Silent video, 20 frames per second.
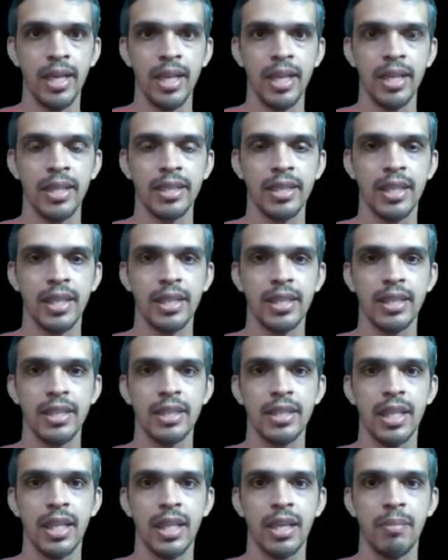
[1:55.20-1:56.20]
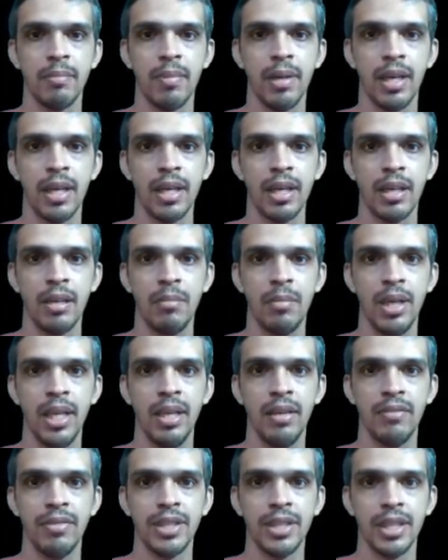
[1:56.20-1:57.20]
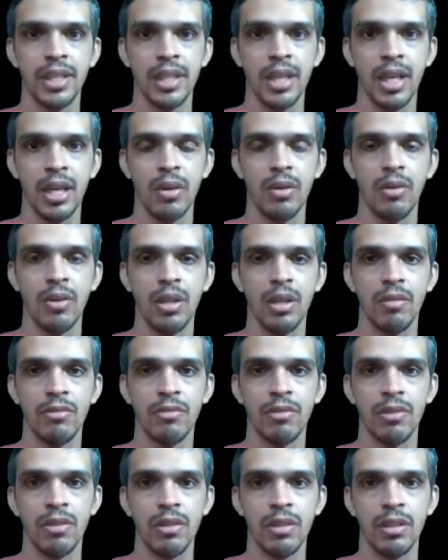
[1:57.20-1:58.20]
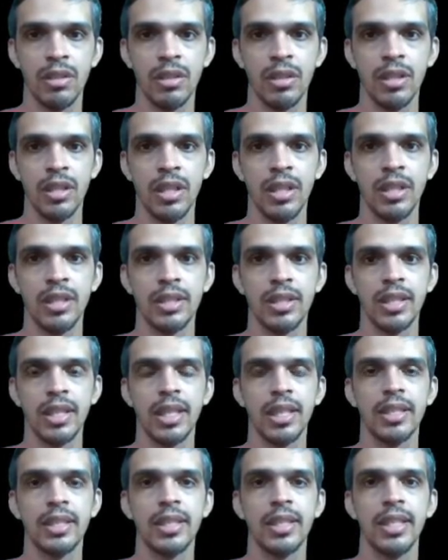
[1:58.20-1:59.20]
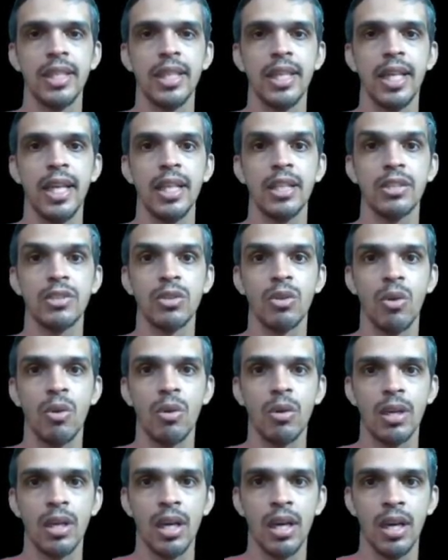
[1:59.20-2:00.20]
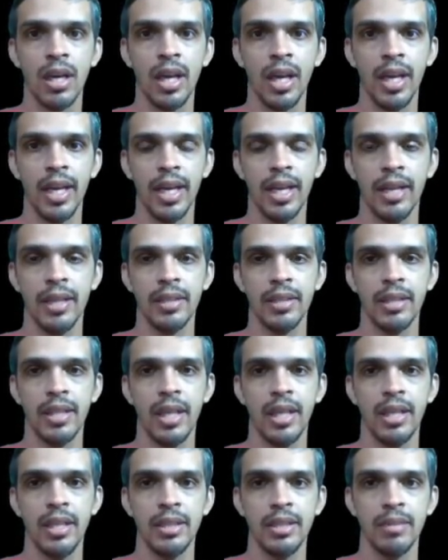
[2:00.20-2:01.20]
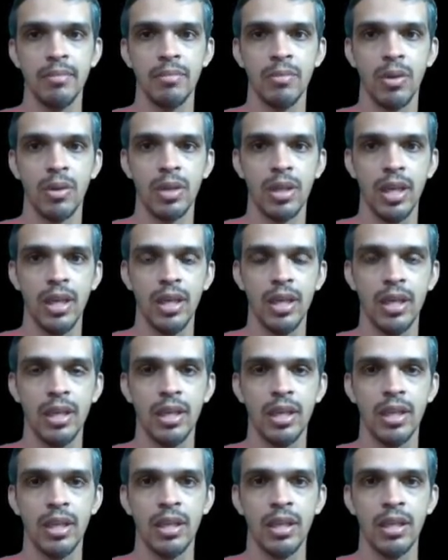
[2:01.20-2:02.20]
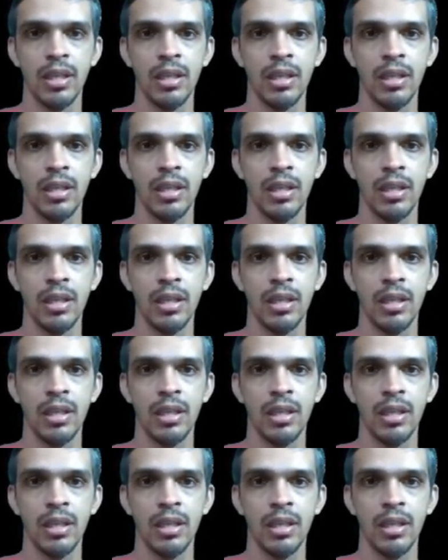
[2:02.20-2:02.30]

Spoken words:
Binary search is a remarkably efficient algorithm for searching in a sorted array. That is important.